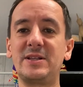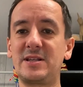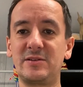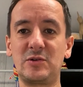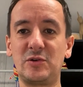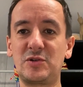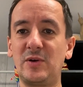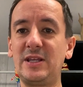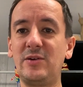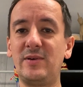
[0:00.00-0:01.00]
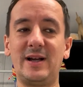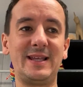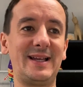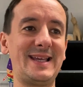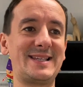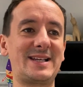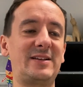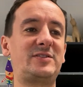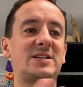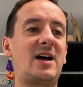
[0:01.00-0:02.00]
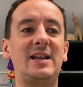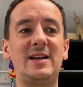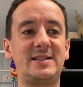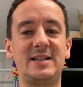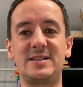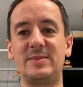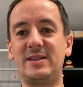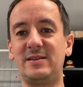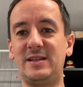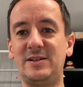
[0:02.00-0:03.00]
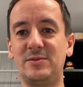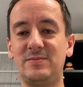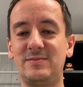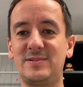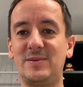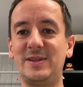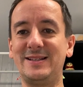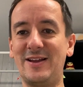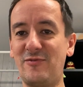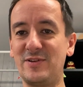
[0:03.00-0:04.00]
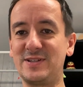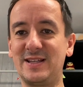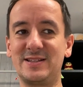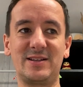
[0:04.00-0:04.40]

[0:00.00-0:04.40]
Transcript: so sort of showing you, I guess, kind of just highlighting some of the, some of the differences.